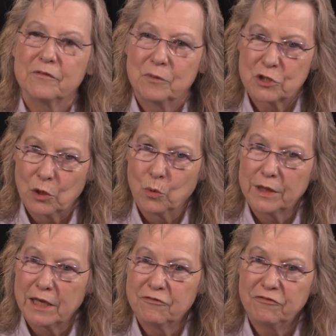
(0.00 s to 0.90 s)
So when
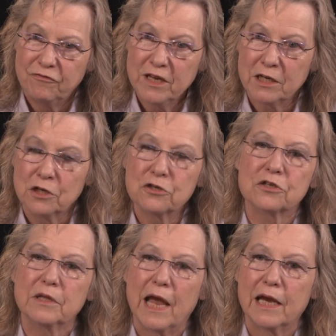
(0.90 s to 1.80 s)
they finish
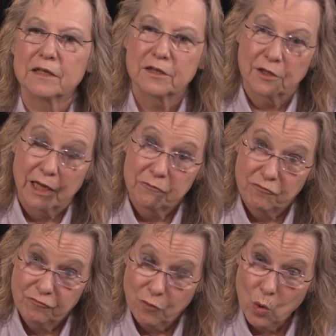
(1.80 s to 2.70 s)
at the
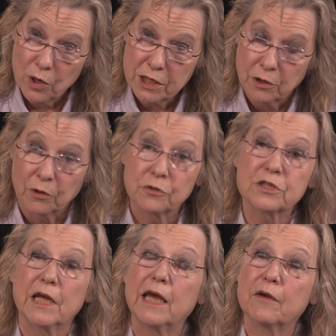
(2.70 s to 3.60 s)
four years,
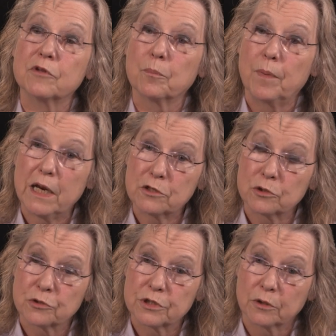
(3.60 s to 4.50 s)
they have their
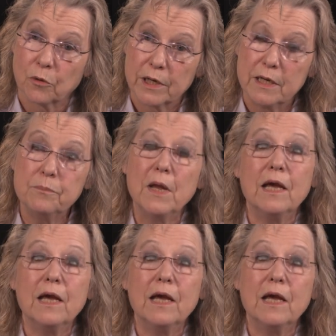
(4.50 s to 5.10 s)
bachelor's degree,